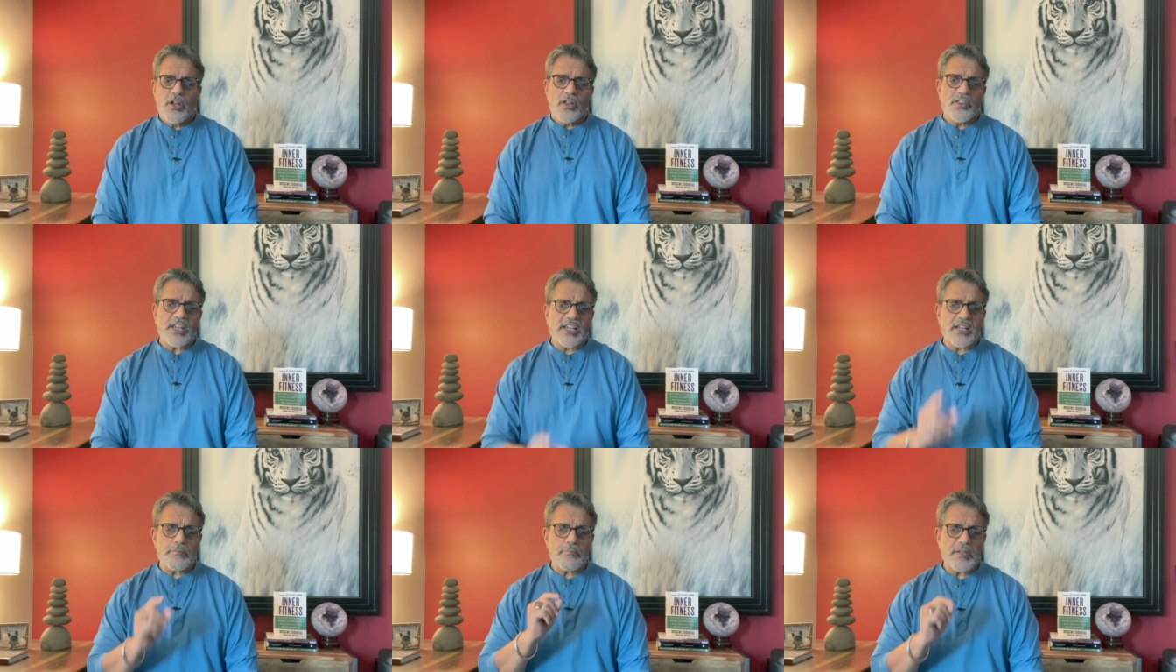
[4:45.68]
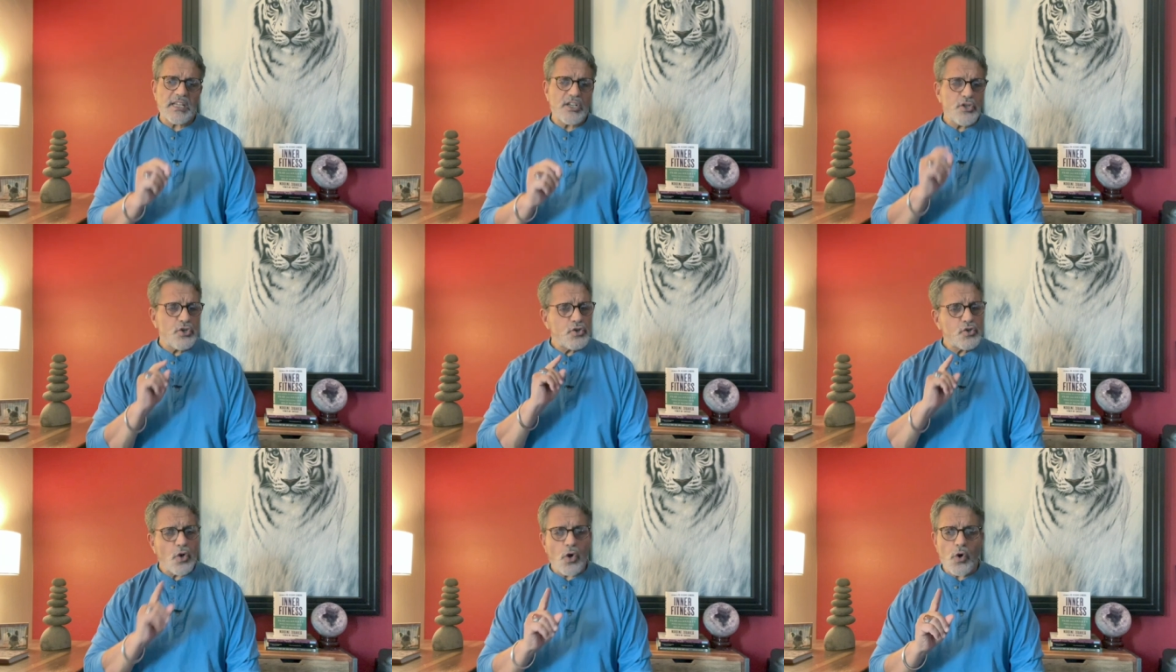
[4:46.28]
there can be
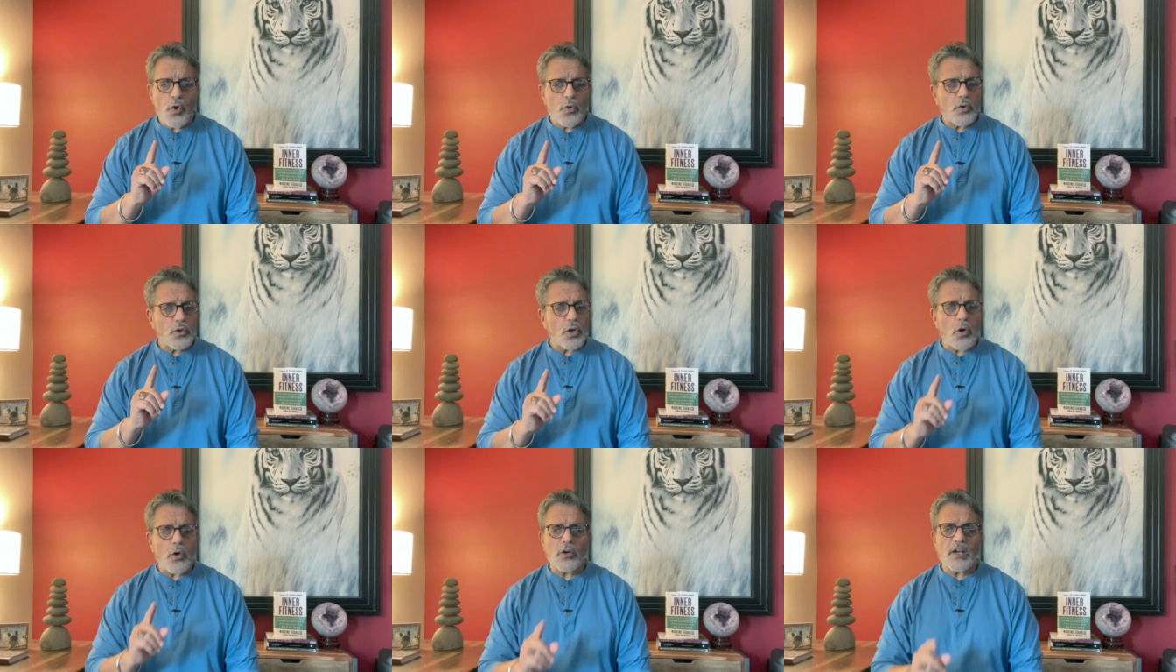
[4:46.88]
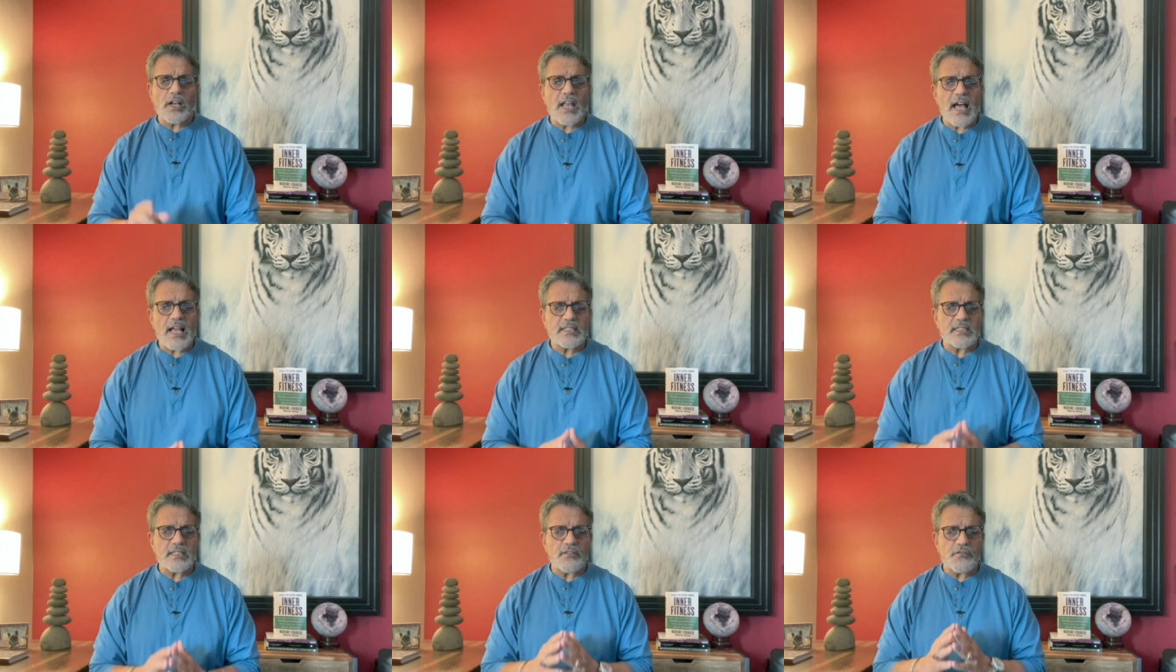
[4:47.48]
no
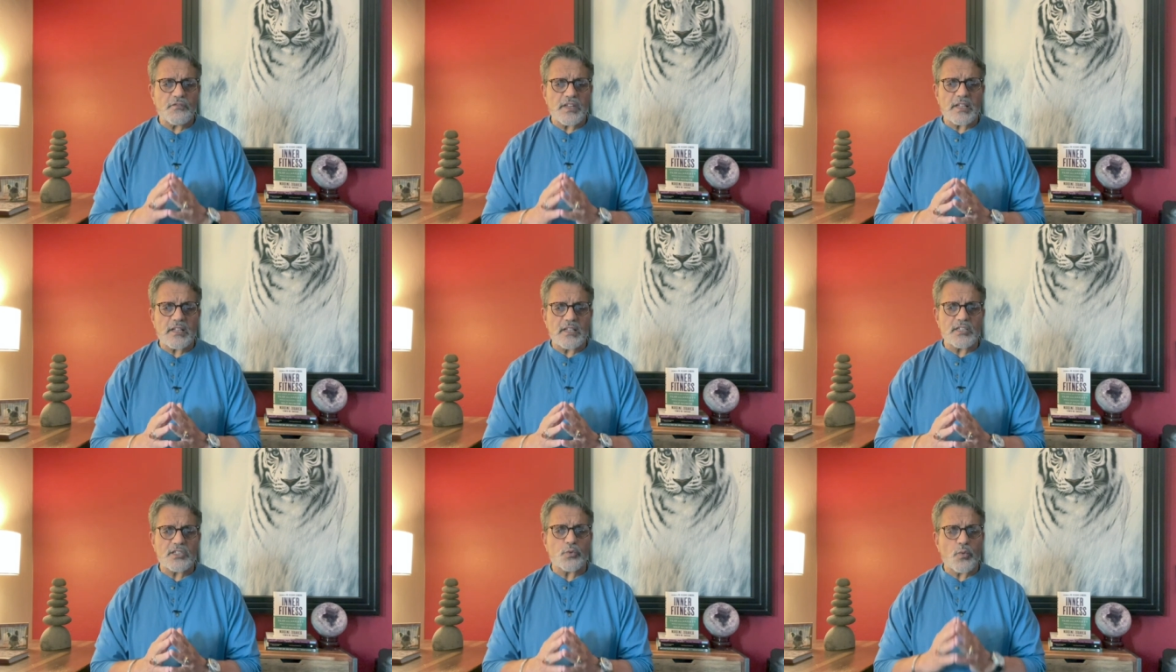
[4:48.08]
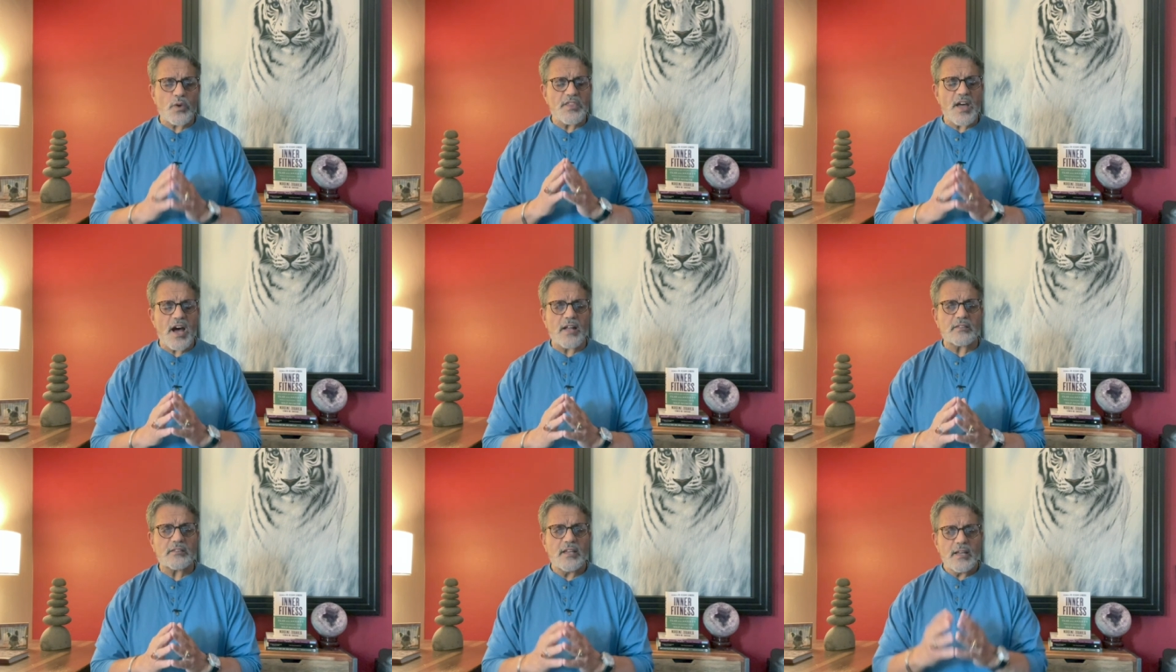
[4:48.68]
long-lasting fitness
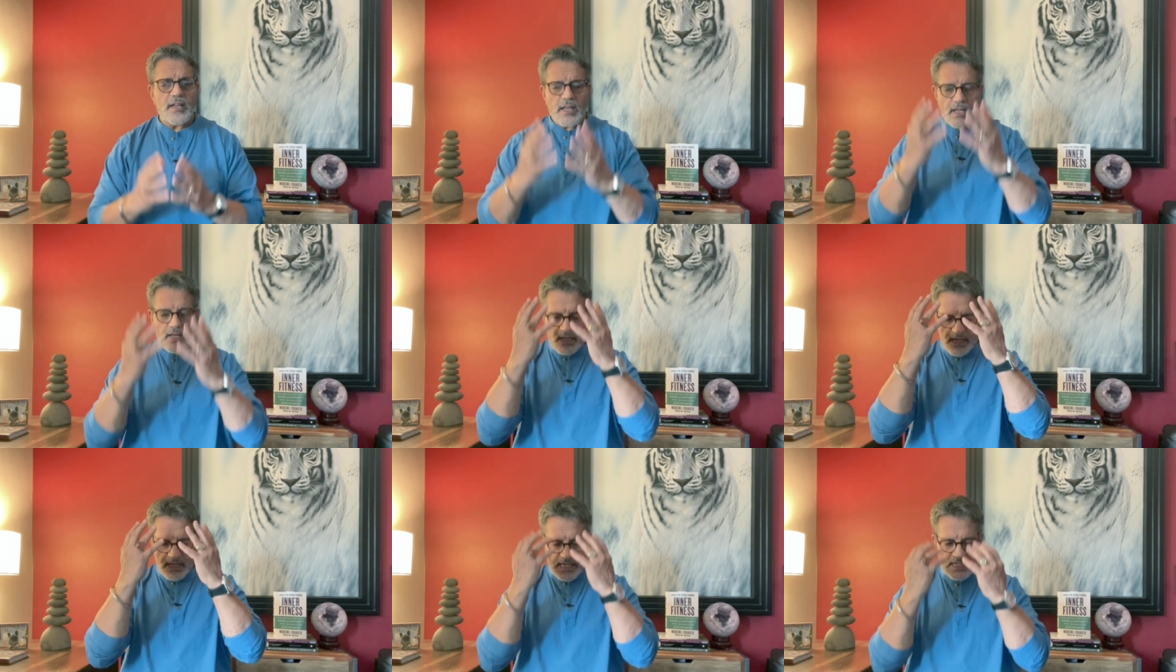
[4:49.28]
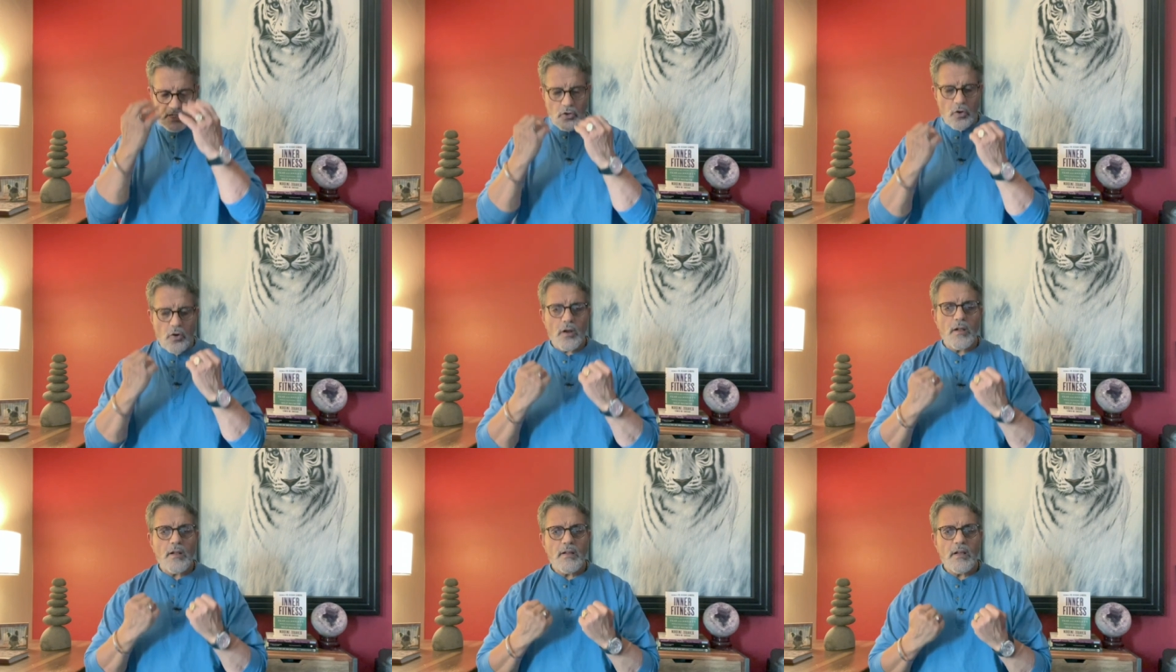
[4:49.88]
without
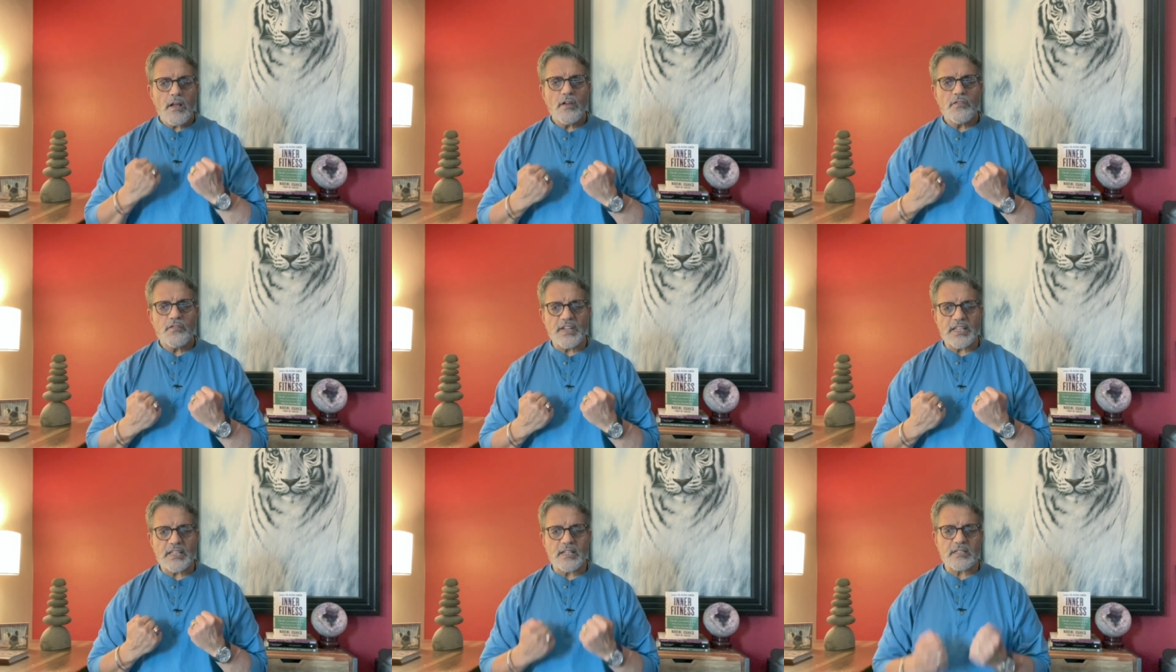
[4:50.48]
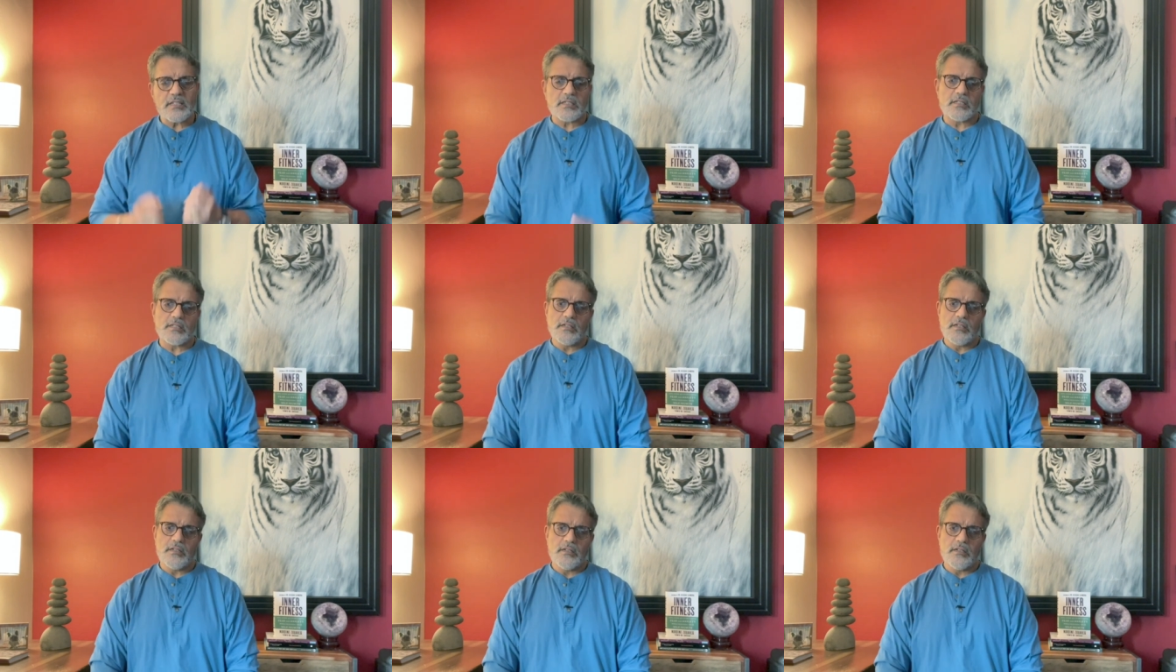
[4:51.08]
inner fitness.